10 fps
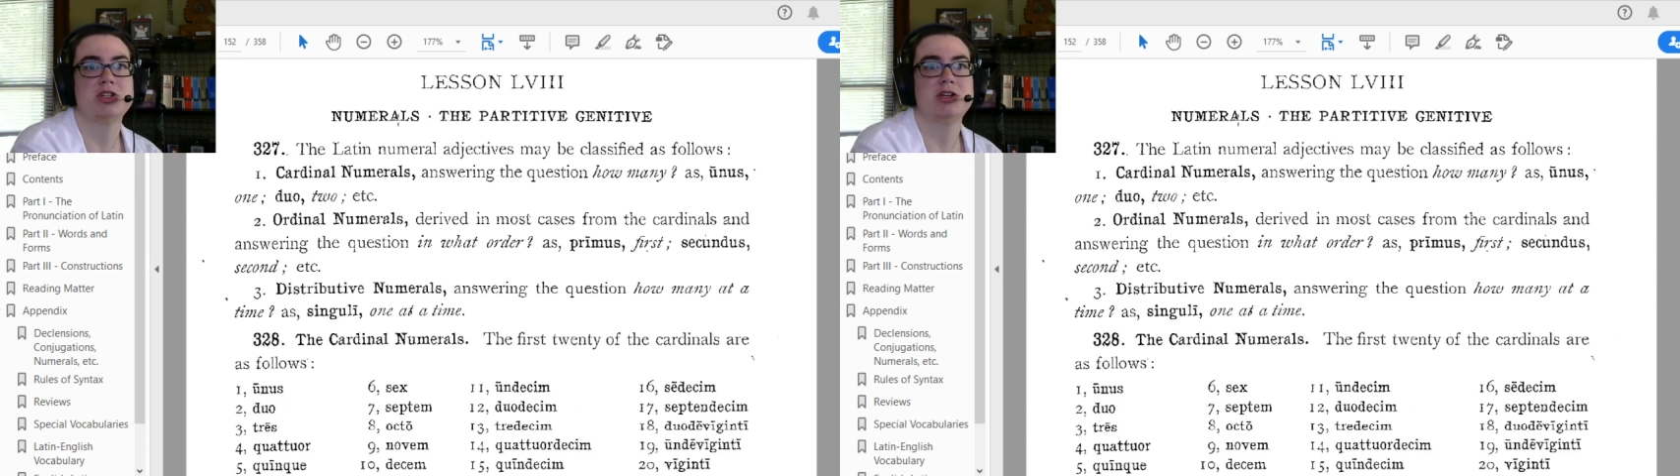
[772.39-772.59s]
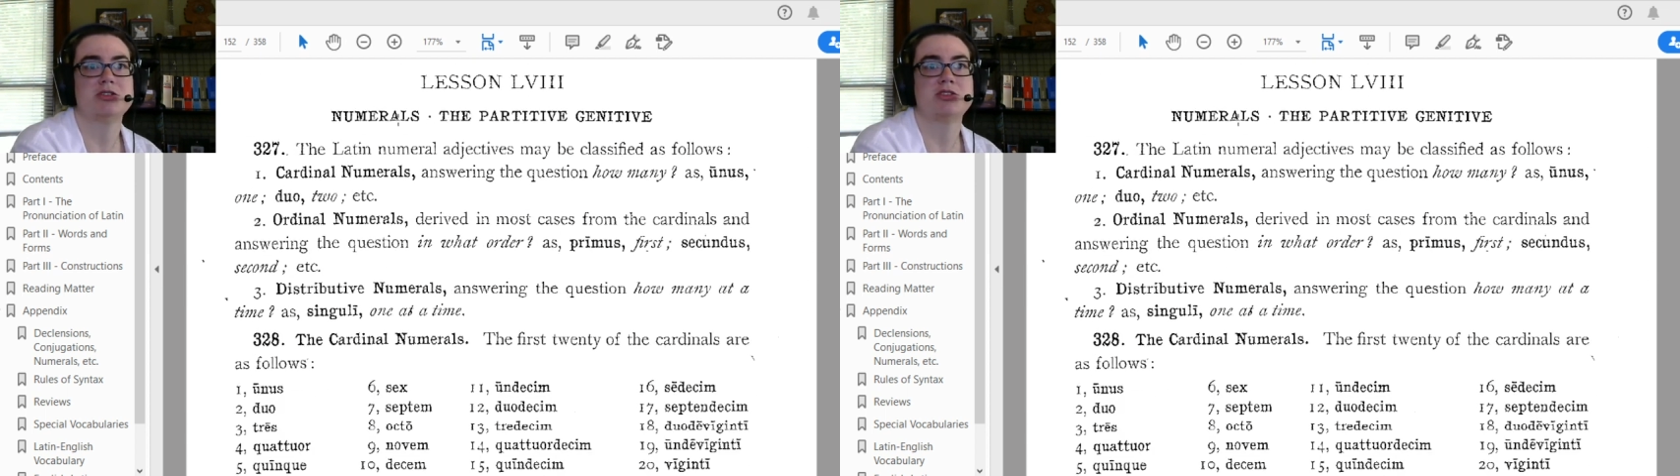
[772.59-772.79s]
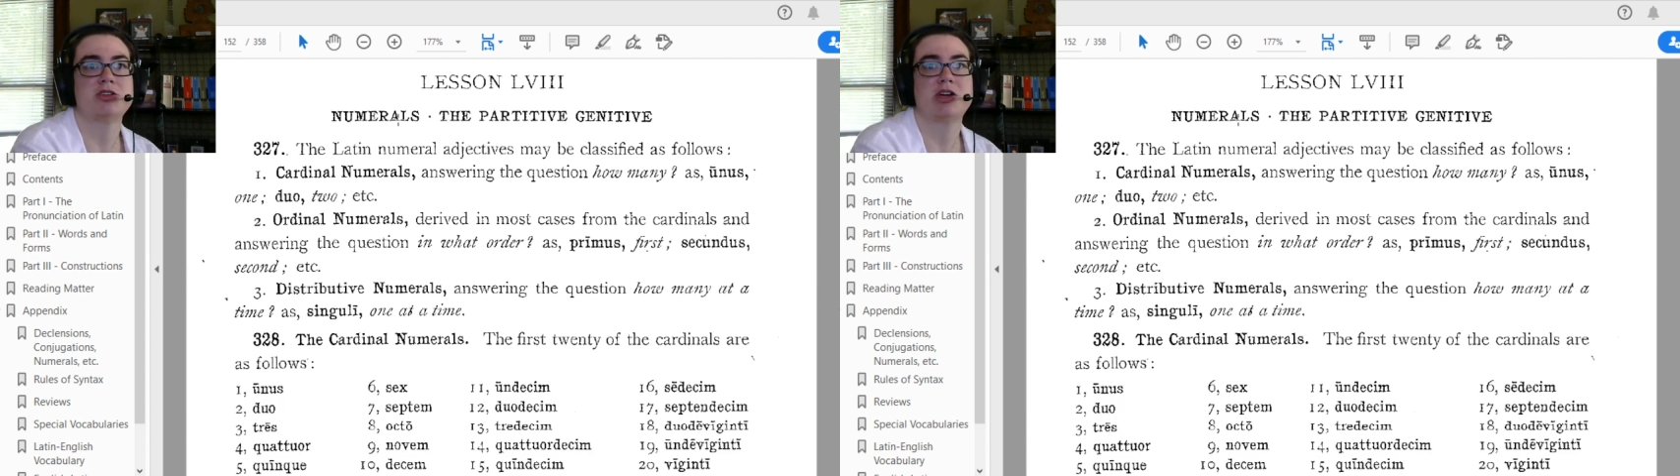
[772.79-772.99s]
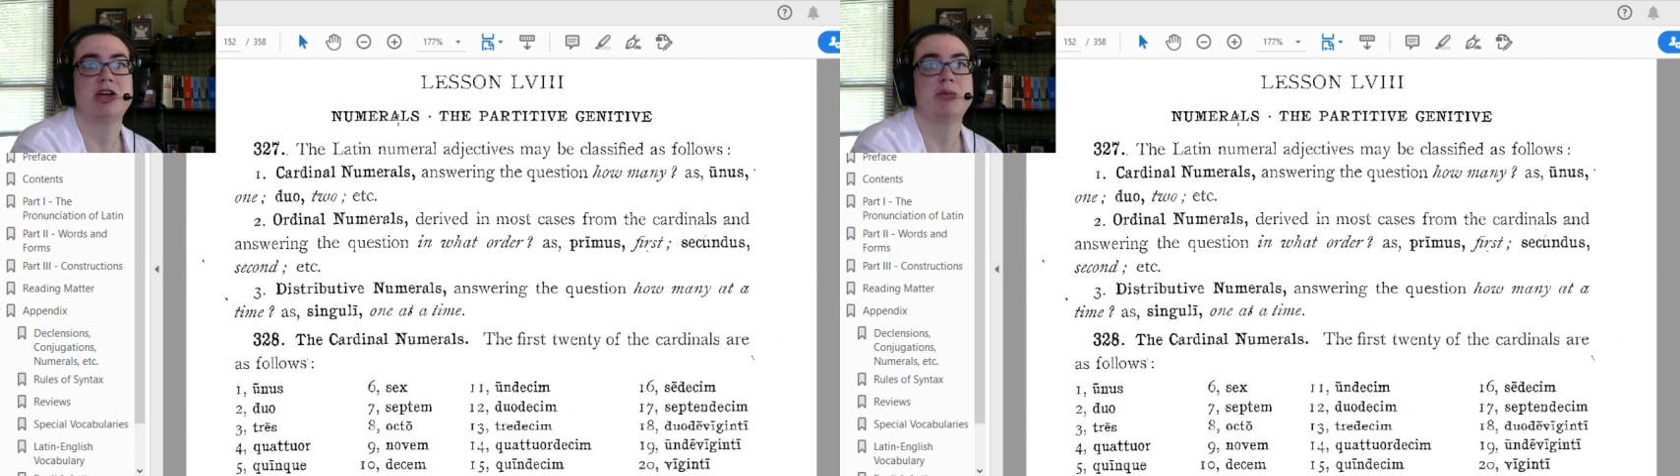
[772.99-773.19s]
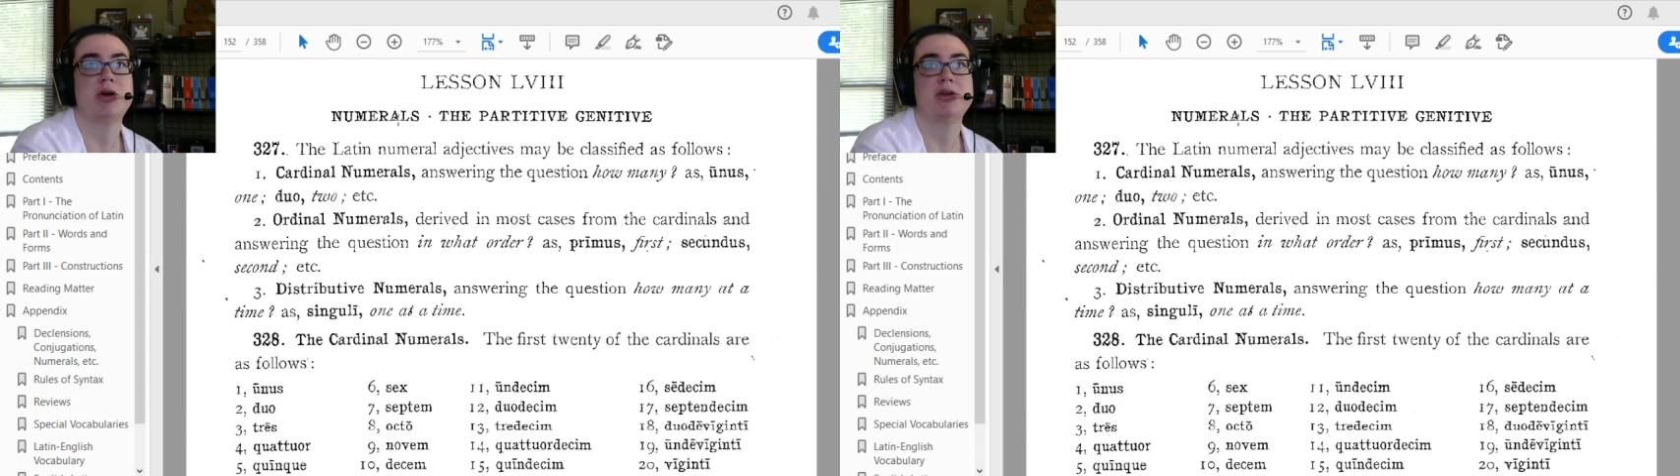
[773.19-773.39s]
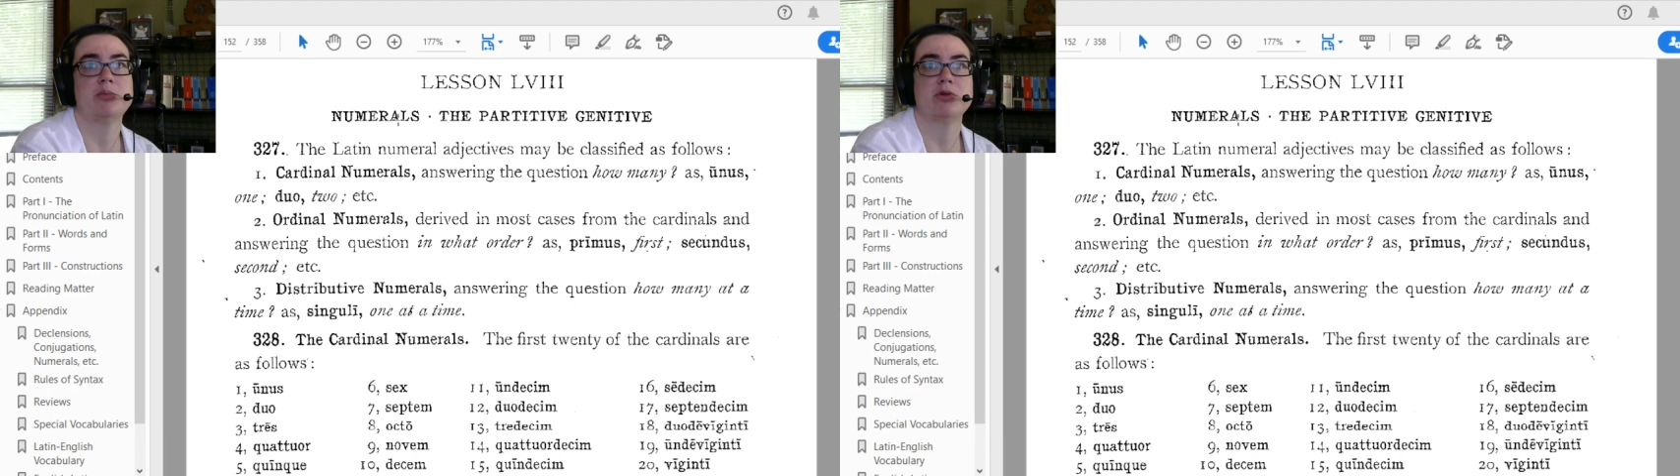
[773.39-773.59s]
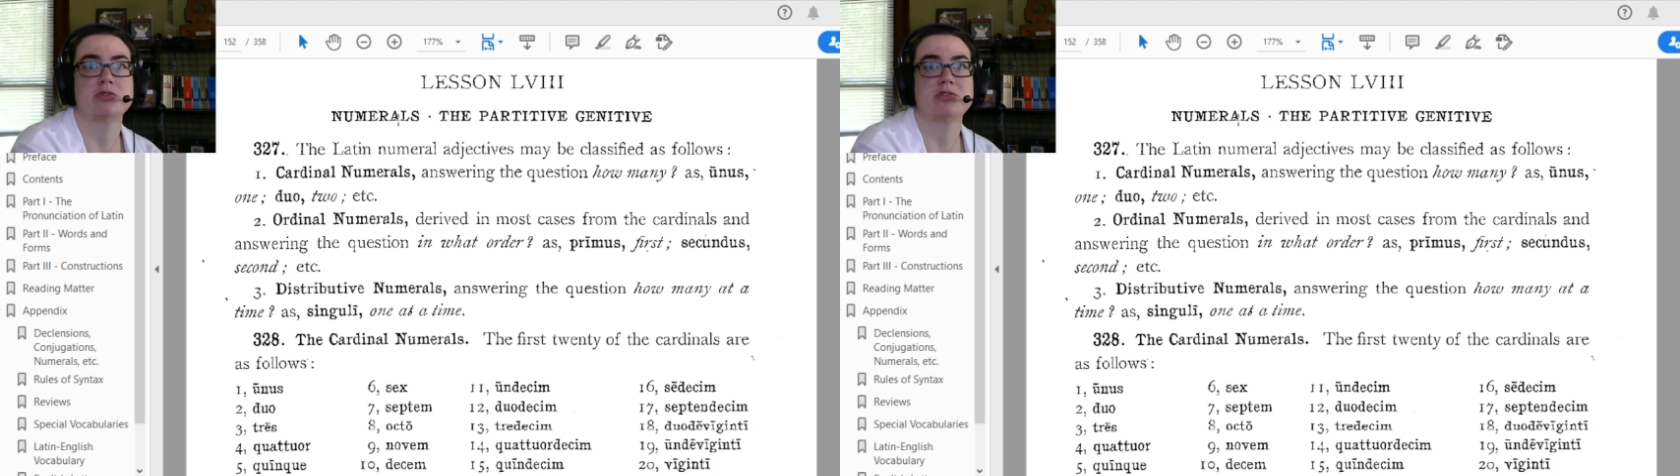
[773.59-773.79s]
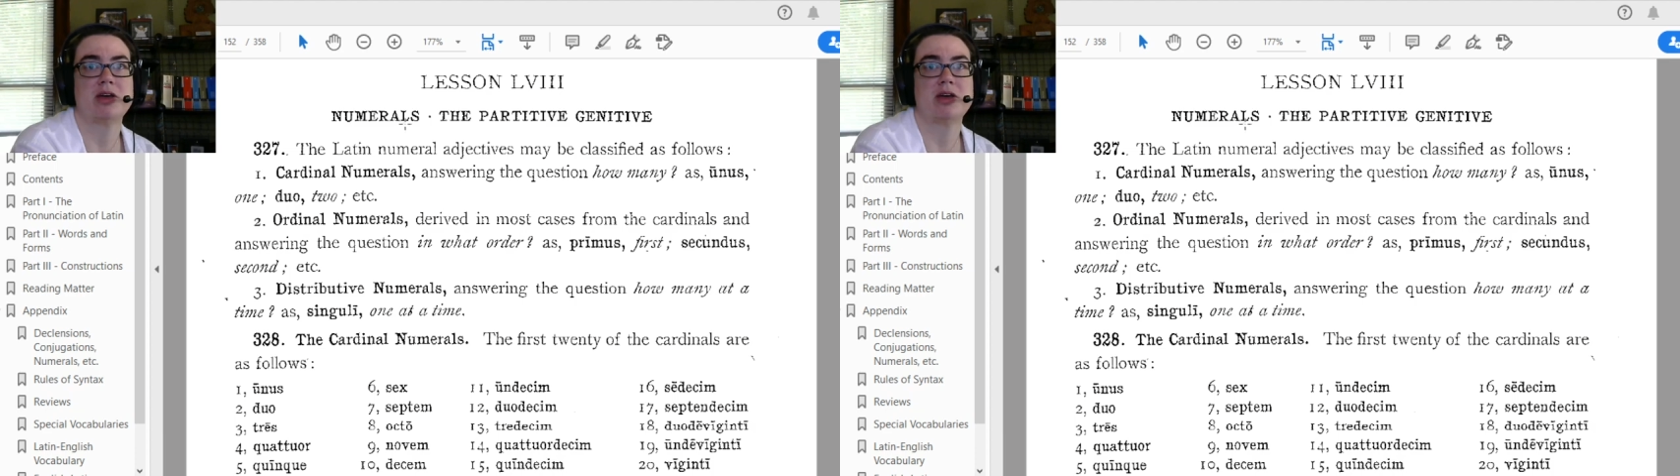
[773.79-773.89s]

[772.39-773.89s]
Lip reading: gears and talking about numbers